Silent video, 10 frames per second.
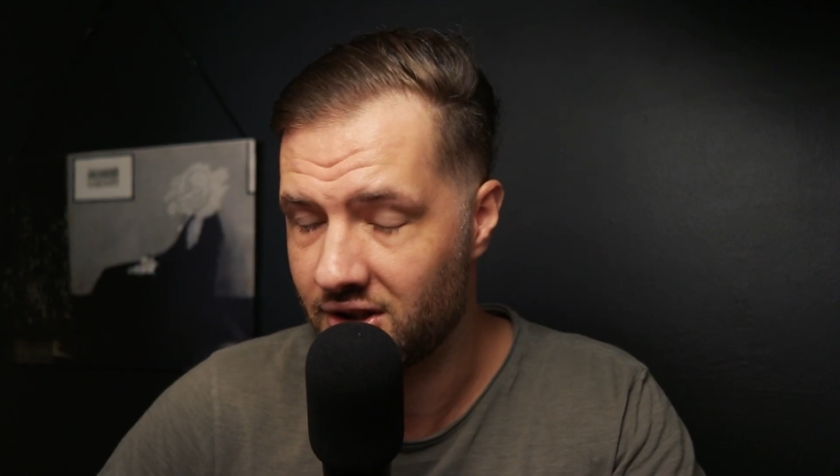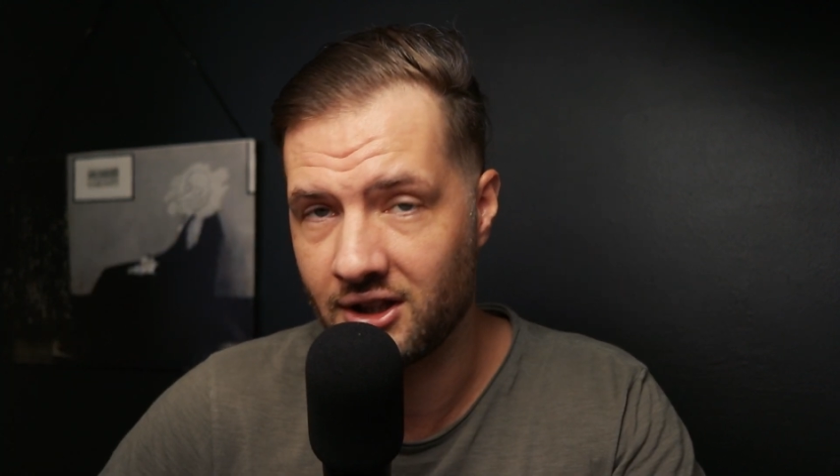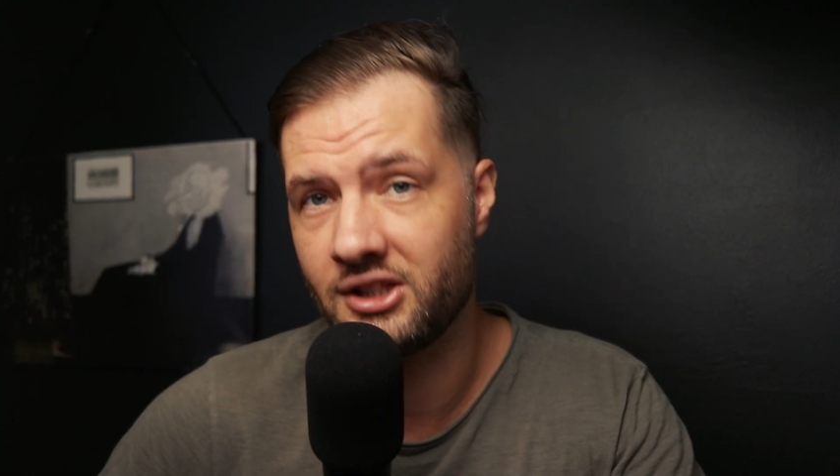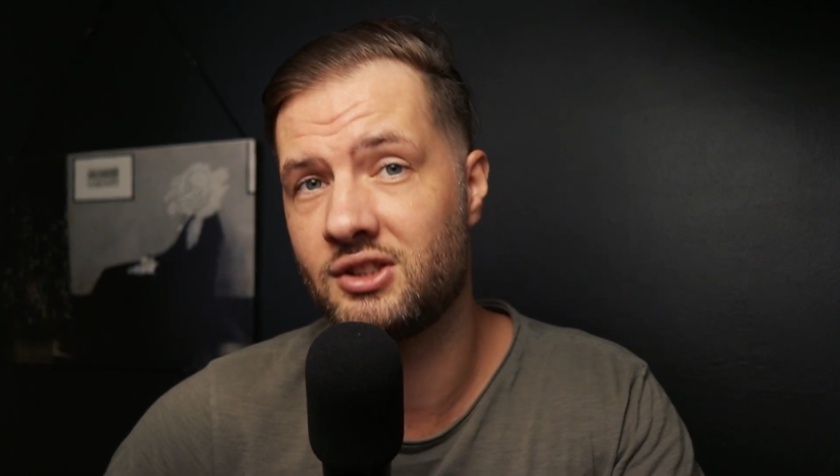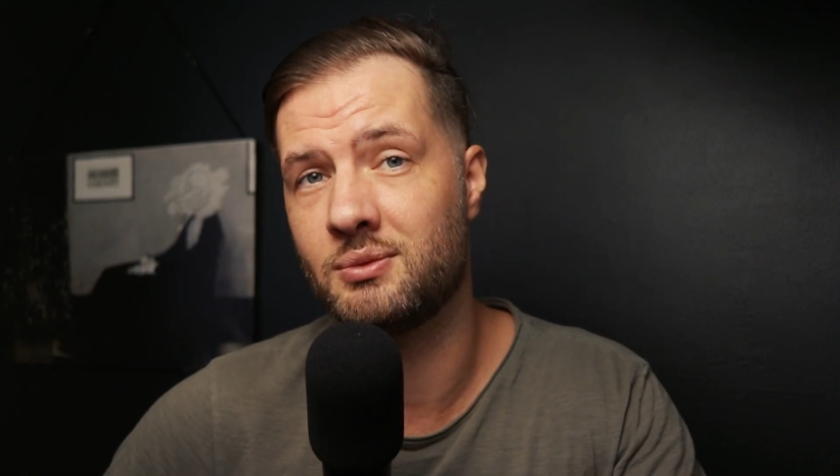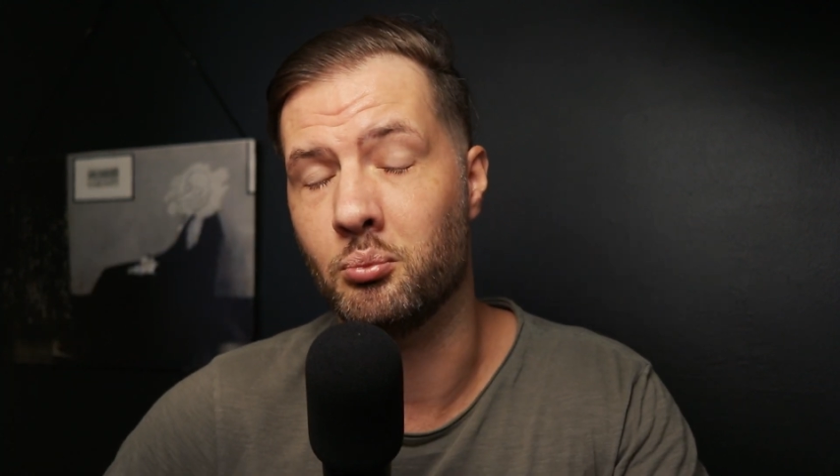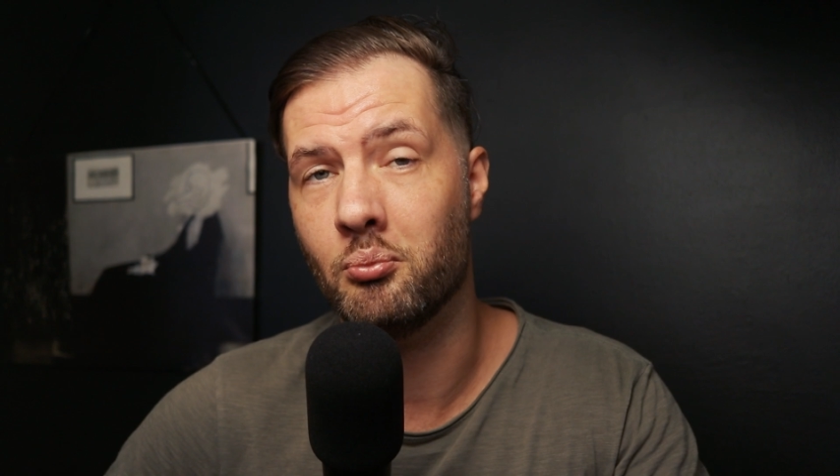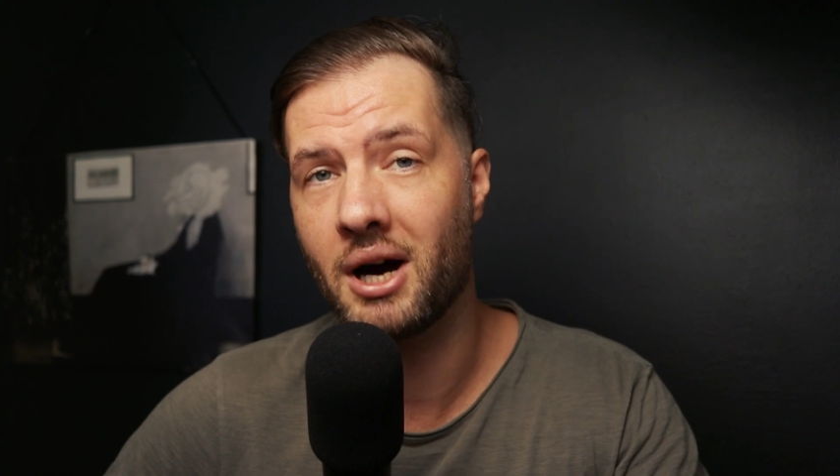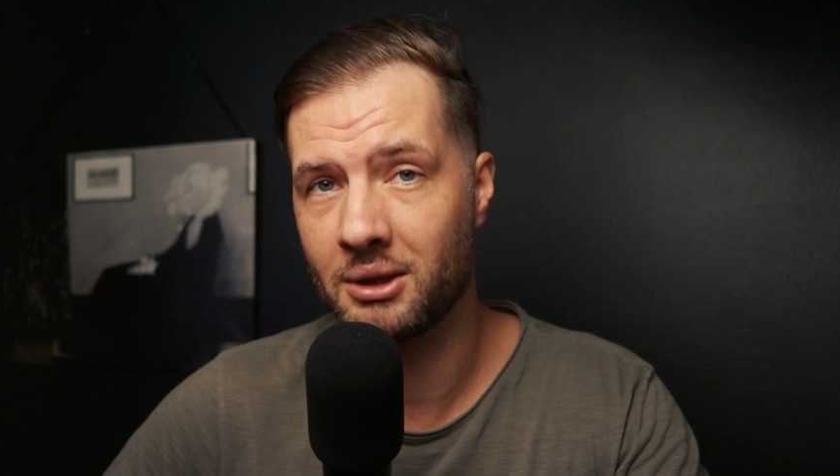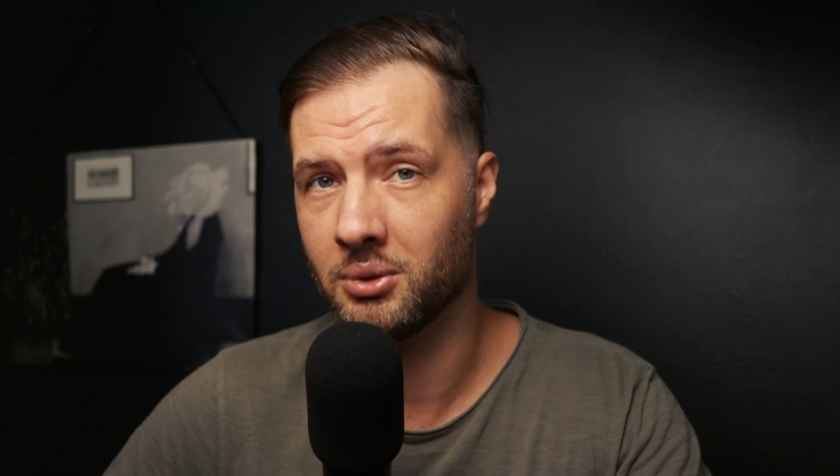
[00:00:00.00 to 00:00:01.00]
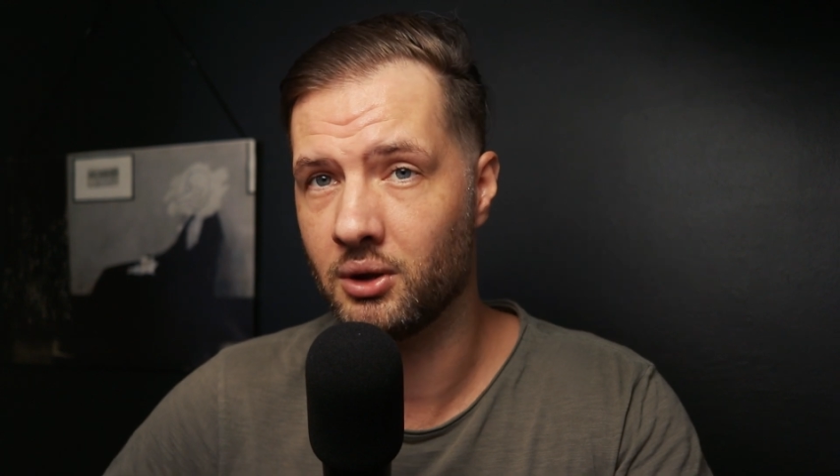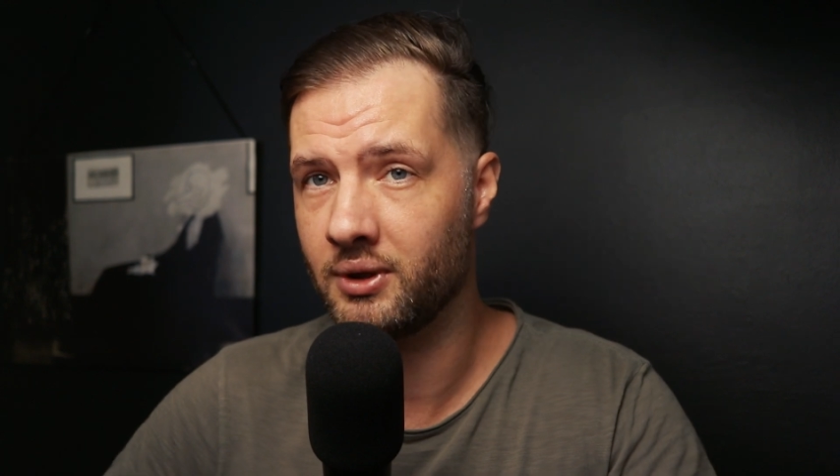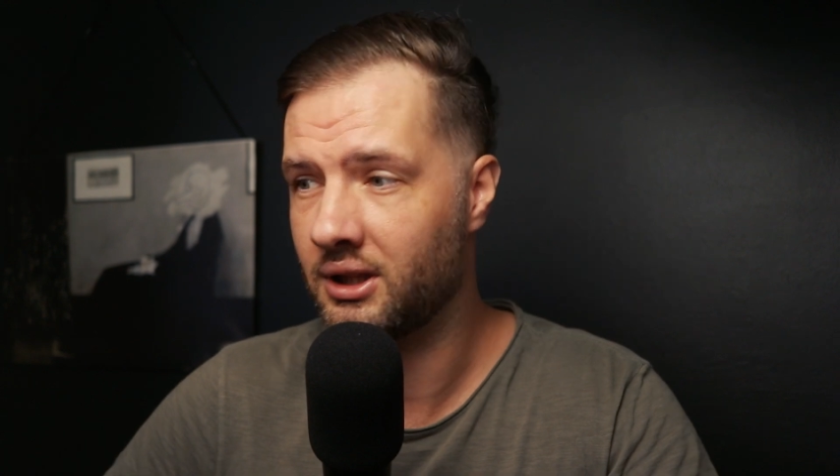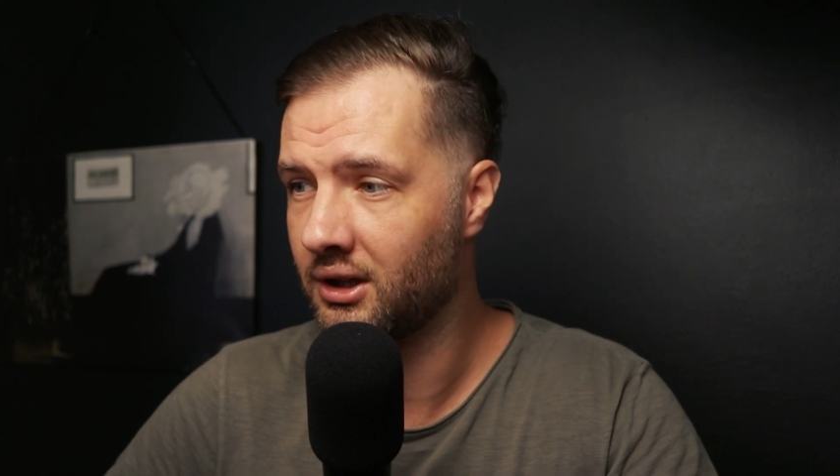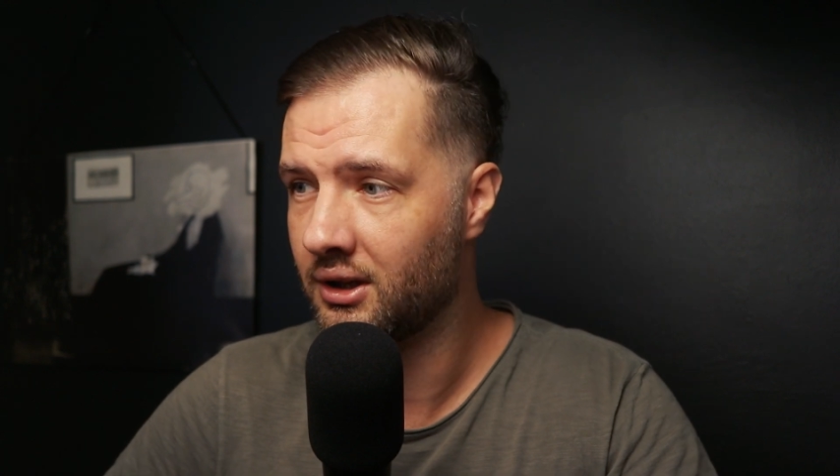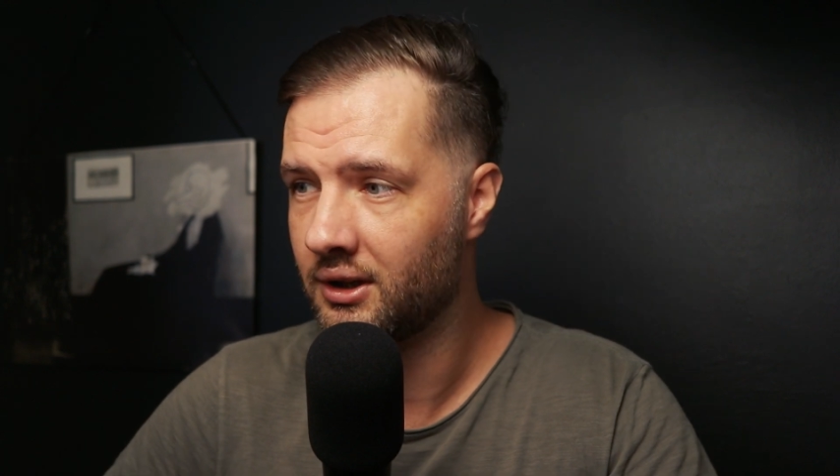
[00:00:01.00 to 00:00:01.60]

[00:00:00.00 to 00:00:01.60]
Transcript: it's mind-blowing.